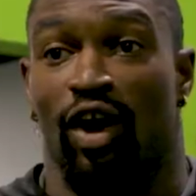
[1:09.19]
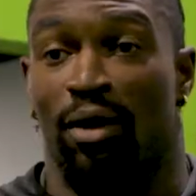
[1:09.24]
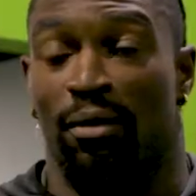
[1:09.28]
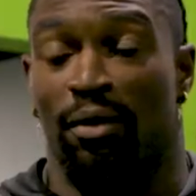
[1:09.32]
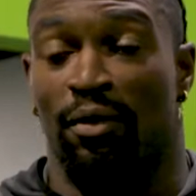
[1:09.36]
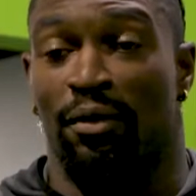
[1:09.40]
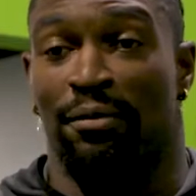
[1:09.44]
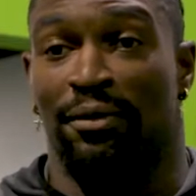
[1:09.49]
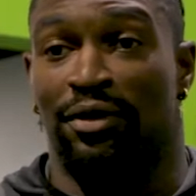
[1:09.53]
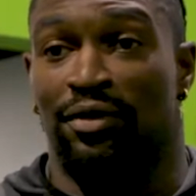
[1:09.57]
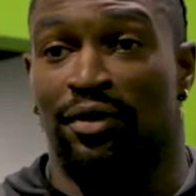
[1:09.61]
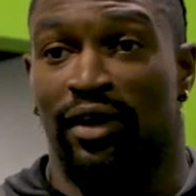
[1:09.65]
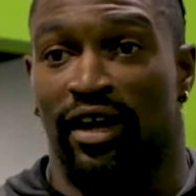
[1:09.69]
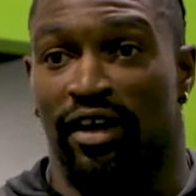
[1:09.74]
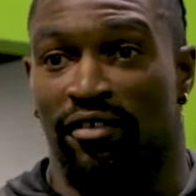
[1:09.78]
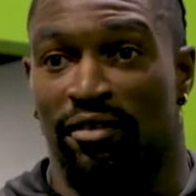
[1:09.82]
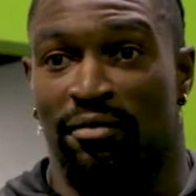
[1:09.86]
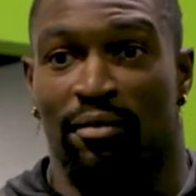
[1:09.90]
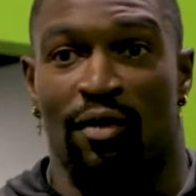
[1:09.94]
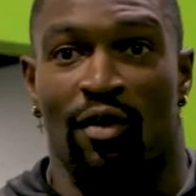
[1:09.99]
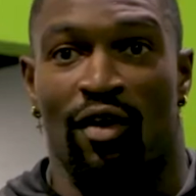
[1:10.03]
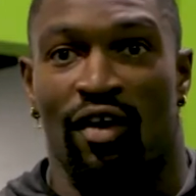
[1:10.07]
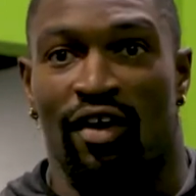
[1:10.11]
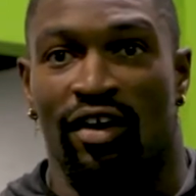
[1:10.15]
Kobe would be doing
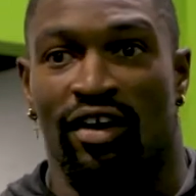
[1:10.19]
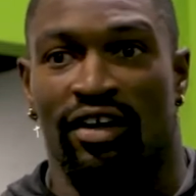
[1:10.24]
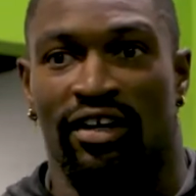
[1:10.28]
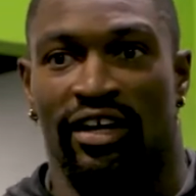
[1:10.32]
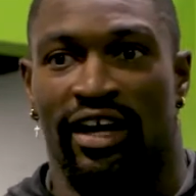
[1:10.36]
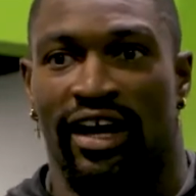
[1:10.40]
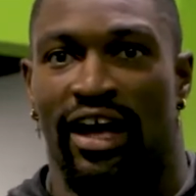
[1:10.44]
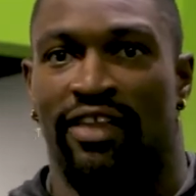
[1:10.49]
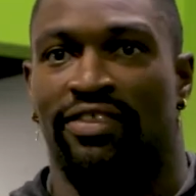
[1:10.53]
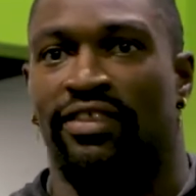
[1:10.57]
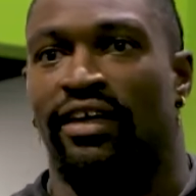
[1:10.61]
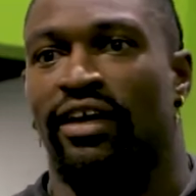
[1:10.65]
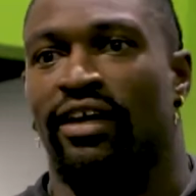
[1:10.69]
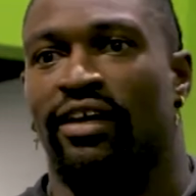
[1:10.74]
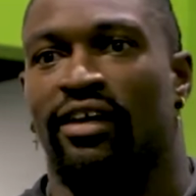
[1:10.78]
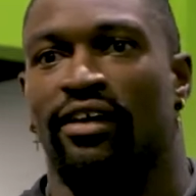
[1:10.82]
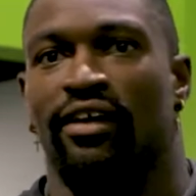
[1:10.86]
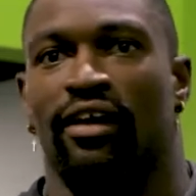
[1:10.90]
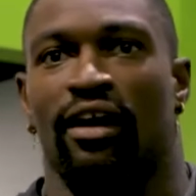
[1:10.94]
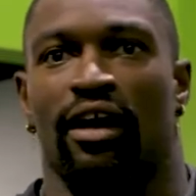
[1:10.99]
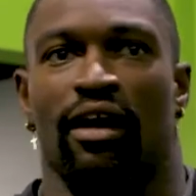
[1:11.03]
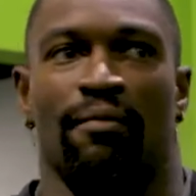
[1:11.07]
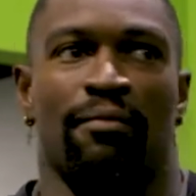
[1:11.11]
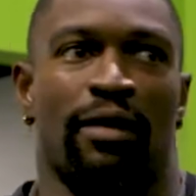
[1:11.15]
even more. Like, I think
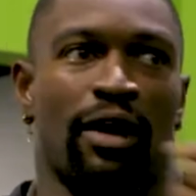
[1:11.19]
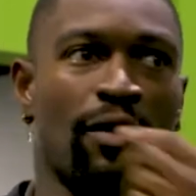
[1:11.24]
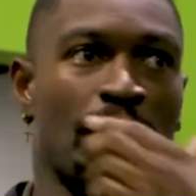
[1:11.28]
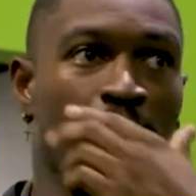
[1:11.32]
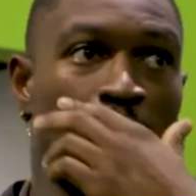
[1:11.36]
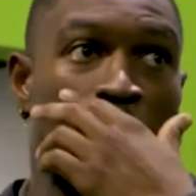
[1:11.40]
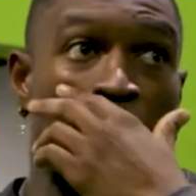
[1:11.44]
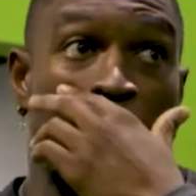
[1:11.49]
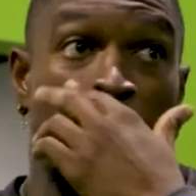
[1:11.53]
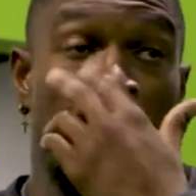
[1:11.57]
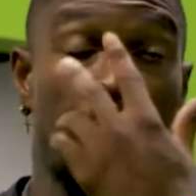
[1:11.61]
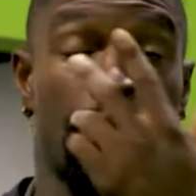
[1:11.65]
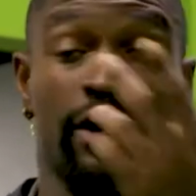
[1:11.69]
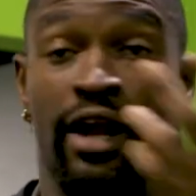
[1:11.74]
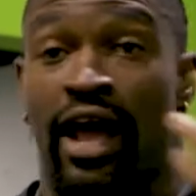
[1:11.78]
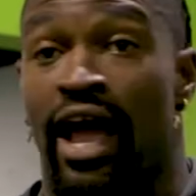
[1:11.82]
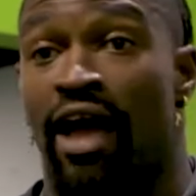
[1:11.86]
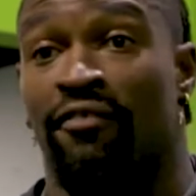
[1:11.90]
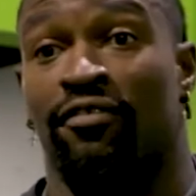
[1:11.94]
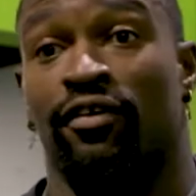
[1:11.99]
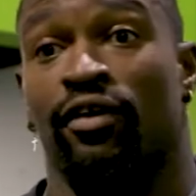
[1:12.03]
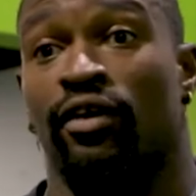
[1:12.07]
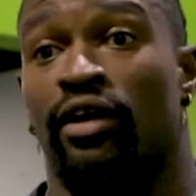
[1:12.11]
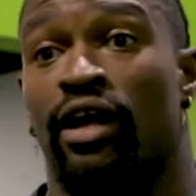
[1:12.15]
about a year and a
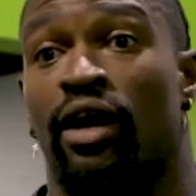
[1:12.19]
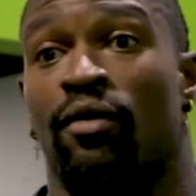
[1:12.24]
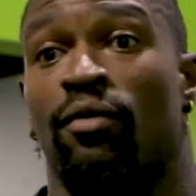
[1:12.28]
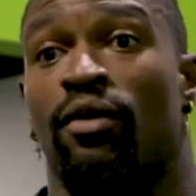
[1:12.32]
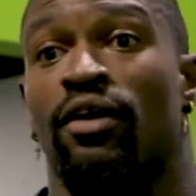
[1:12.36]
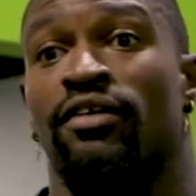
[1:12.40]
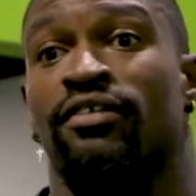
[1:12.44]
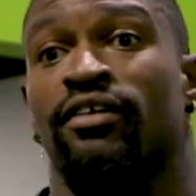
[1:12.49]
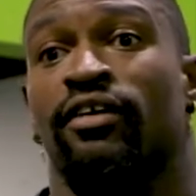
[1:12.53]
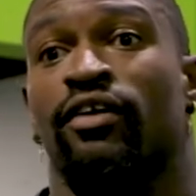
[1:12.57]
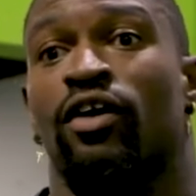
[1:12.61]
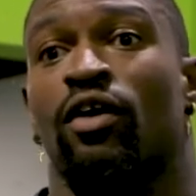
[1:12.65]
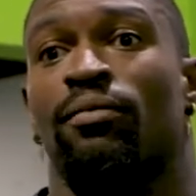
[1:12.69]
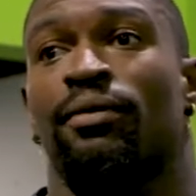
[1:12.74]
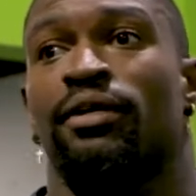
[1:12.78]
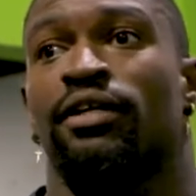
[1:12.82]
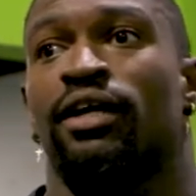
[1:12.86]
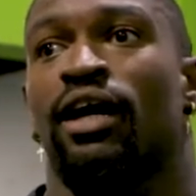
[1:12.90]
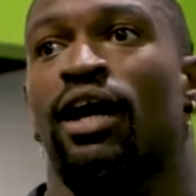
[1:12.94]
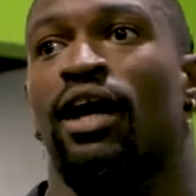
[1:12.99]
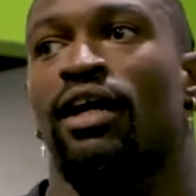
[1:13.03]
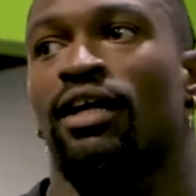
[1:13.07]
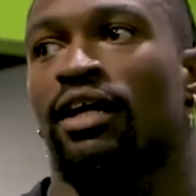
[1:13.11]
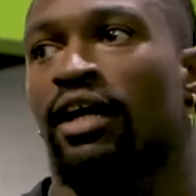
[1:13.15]
half ago that Kobe
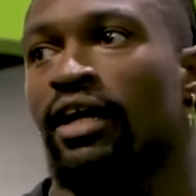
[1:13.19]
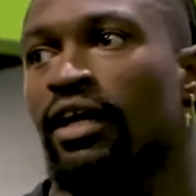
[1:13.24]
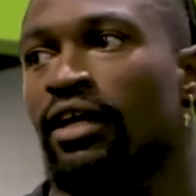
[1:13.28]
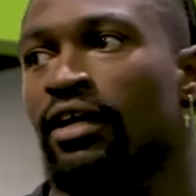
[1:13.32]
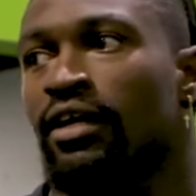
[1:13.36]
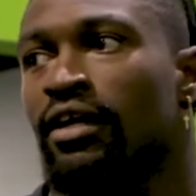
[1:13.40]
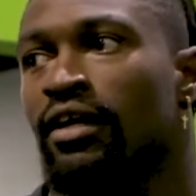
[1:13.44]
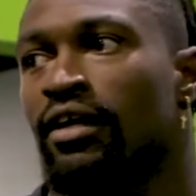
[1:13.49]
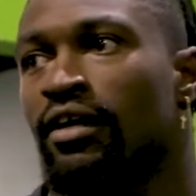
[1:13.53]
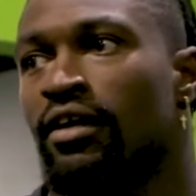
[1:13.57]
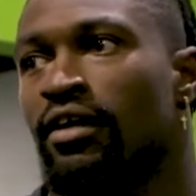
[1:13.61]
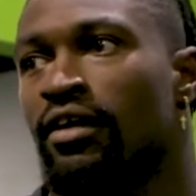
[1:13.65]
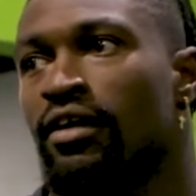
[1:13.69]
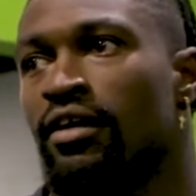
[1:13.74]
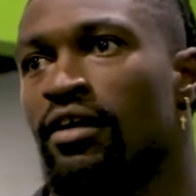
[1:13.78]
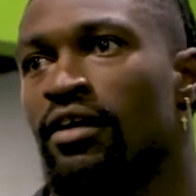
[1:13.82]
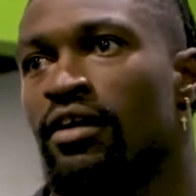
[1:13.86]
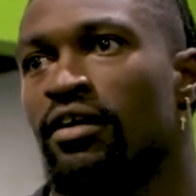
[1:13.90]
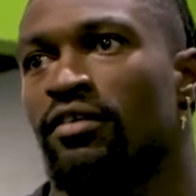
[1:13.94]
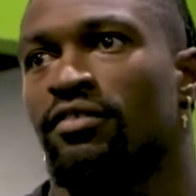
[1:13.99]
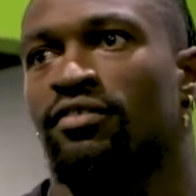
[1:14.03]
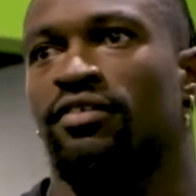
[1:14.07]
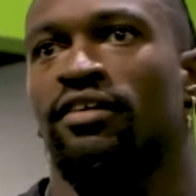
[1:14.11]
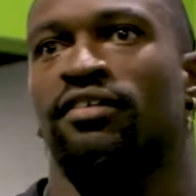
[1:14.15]
died. Like,
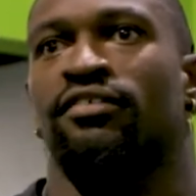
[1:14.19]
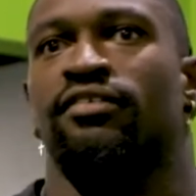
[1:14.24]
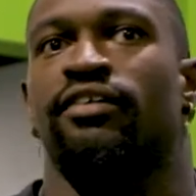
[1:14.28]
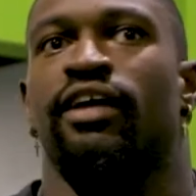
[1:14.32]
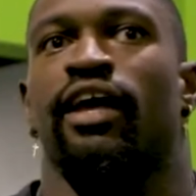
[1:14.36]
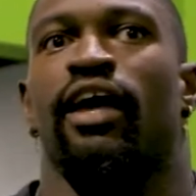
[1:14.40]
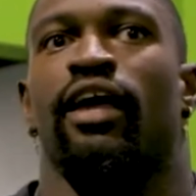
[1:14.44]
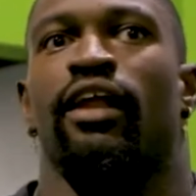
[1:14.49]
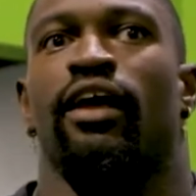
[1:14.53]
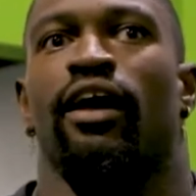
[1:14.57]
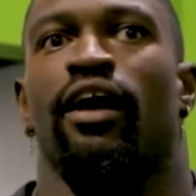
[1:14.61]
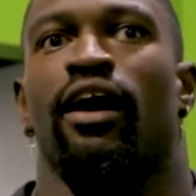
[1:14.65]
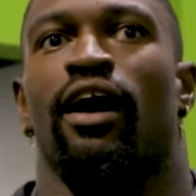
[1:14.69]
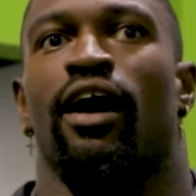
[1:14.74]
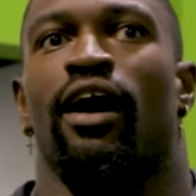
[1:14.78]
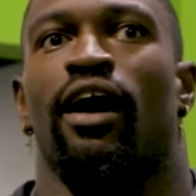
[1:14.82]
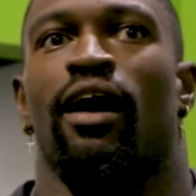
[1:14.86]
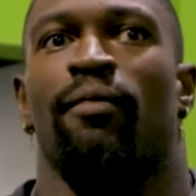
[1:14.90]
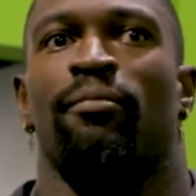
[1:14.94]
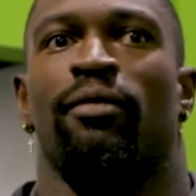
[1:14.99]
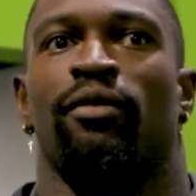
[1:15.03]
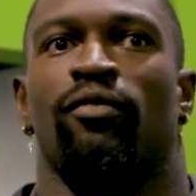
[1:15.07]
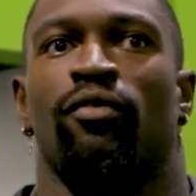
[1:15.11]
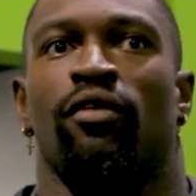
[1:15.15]
since then,
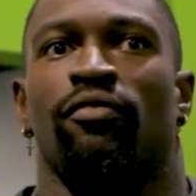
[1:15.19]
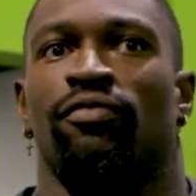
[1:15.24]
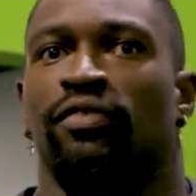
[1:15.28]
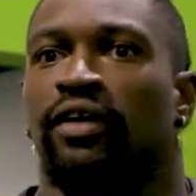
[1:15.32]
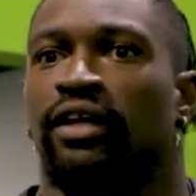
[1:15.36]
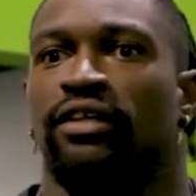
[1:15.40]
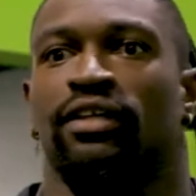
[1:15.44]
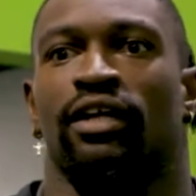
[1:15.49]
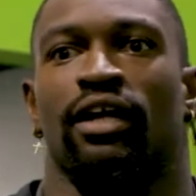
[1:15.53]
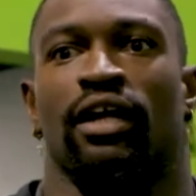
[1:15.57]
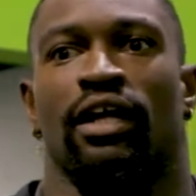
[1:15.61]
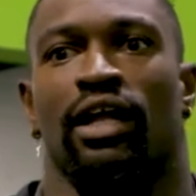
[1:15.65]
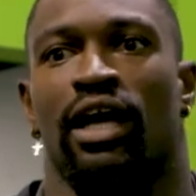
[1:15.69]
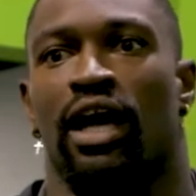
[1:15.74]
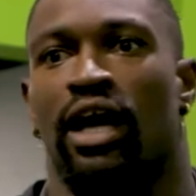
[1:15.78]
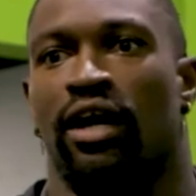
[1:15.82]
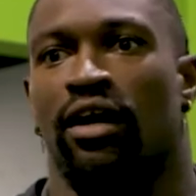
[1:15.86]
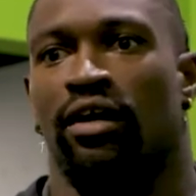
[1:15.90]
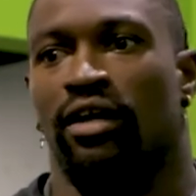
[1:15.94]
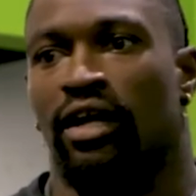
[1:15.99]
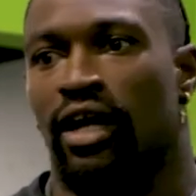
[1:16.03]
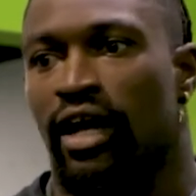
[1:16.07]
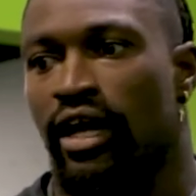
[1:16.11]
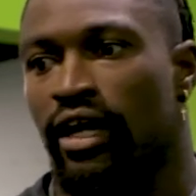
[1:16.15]
I've been reflecting a
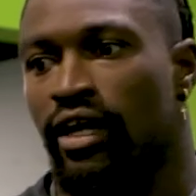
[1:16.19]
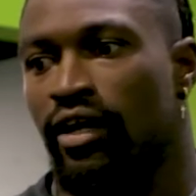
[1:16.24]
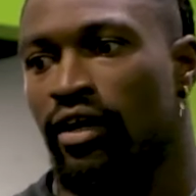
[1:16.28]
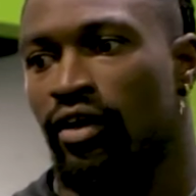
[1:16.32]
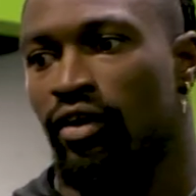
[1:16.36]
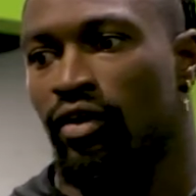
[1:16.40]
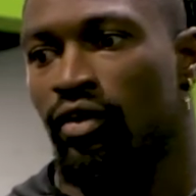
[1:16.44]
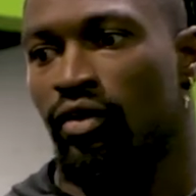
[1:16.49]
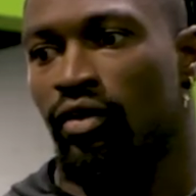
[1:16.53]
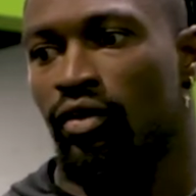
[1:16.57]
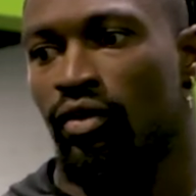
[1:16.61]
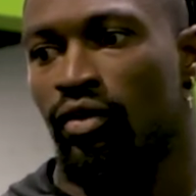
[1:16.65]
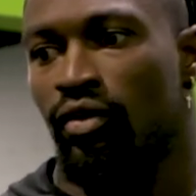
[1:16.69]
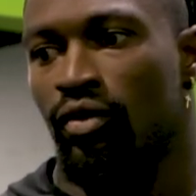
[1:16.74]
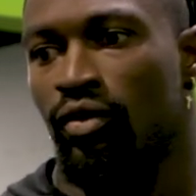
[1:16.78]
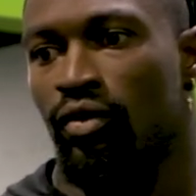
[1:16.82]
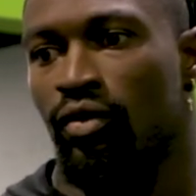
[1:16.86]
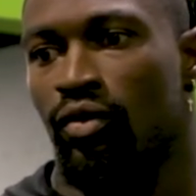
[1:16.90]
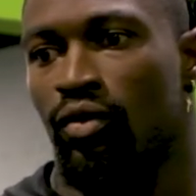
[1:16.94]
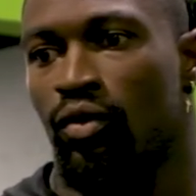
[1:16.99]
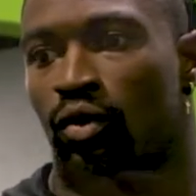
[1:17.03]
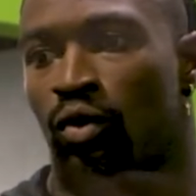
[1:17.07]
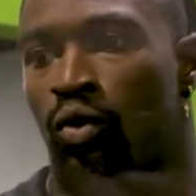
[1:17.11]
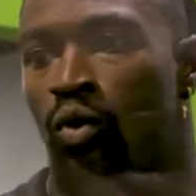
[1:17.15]
lot on like
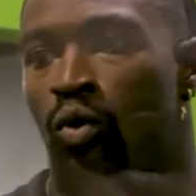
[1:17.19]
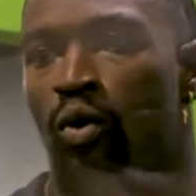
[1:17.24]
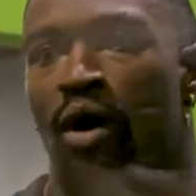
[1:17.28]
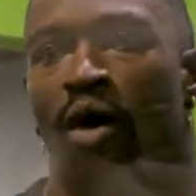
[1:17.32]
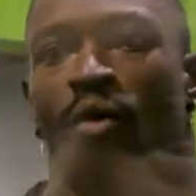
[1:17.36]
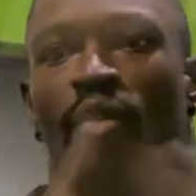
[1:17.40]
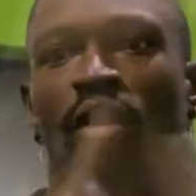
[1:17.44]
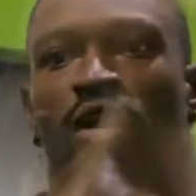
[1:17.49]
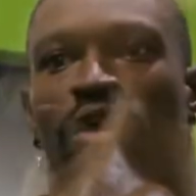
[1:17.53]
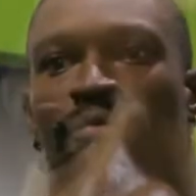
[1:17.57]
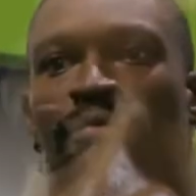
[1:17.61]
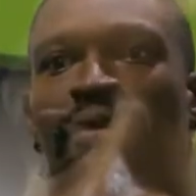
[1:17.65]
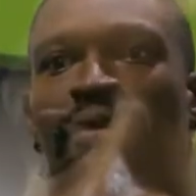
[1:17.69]
who I want to